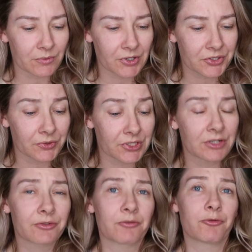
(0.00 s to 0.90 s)
as well. So it's
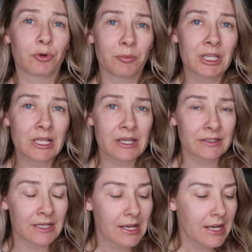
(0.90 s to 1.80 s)
different
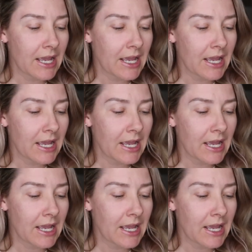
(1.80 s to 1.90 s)
formulas.